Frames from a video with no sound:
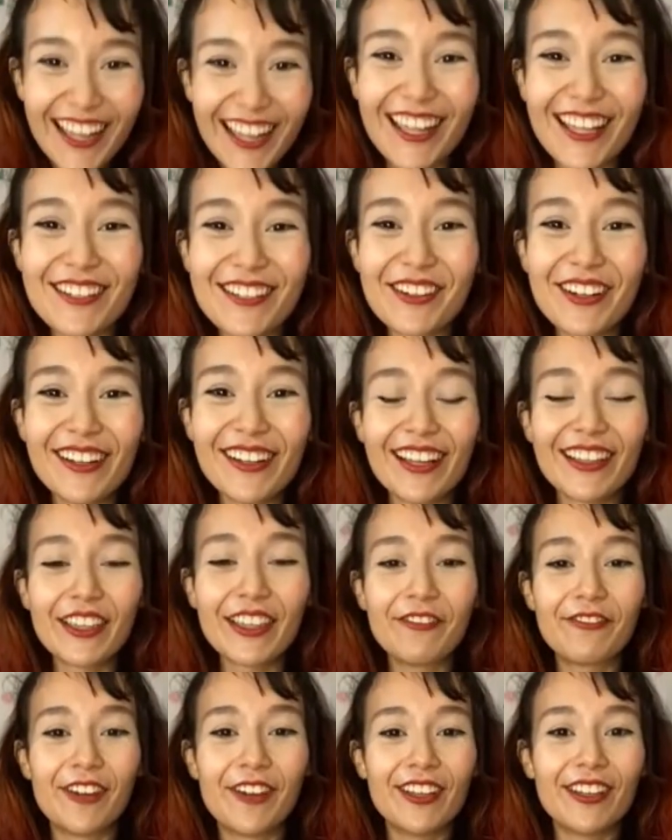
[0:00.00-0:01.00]
That's where all like the
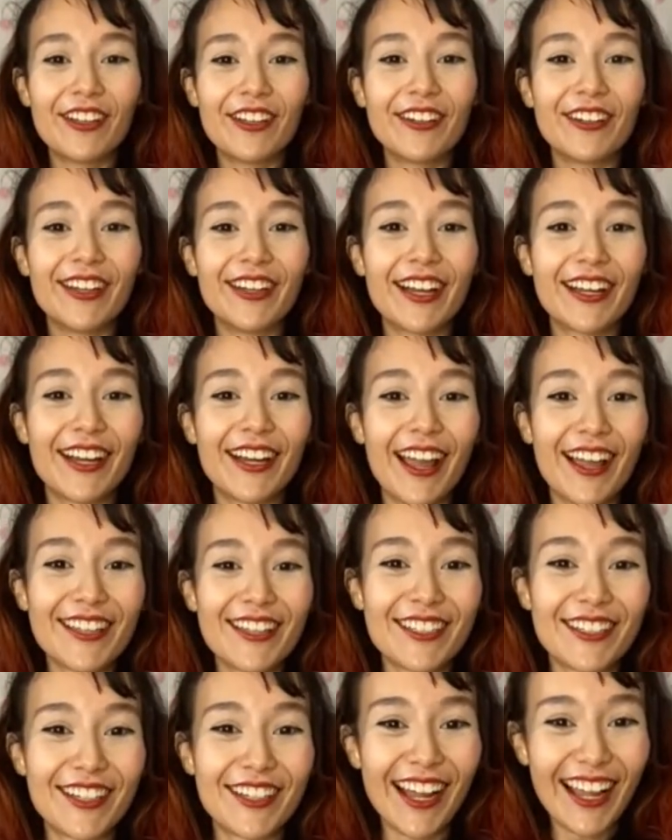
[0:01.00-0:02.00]
fun little knickknacks
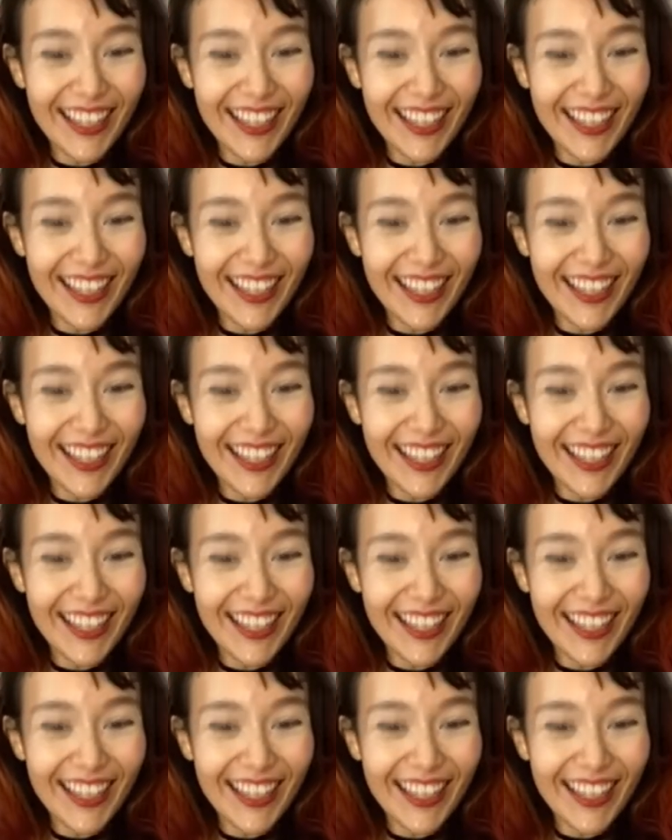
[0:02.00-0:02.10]
are at.